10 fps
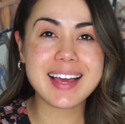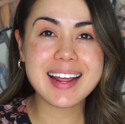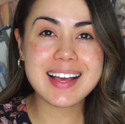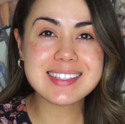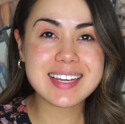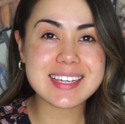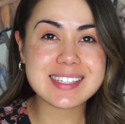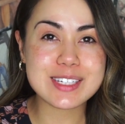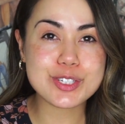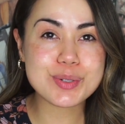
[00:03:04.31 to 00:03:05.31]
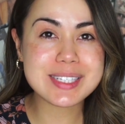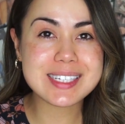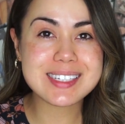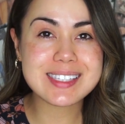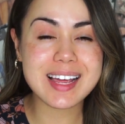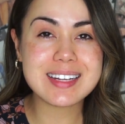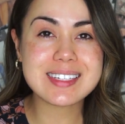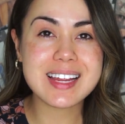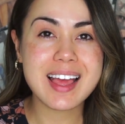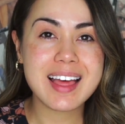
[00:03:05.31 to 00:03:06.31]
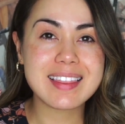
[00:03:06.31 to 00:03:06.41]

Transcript: It kind of has like a citrusy scent